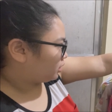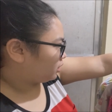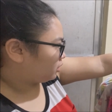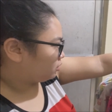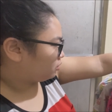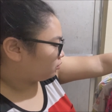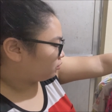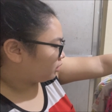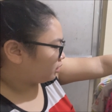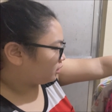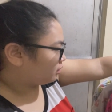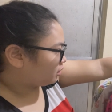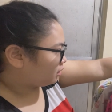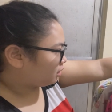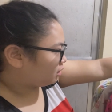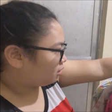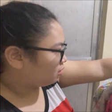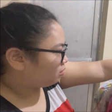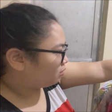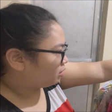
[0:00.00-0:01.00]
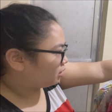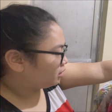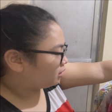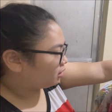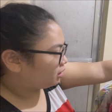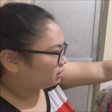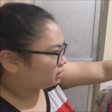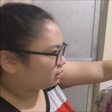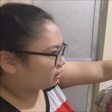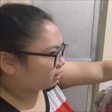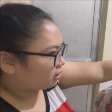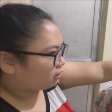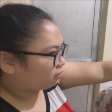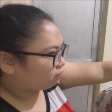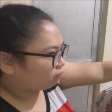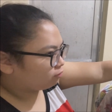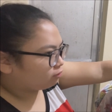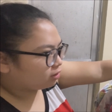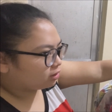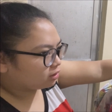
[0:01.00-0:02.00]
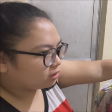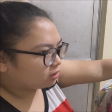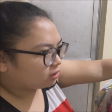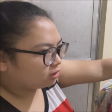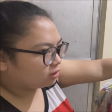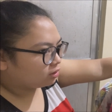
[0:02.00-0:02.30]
in right now, and then I have one,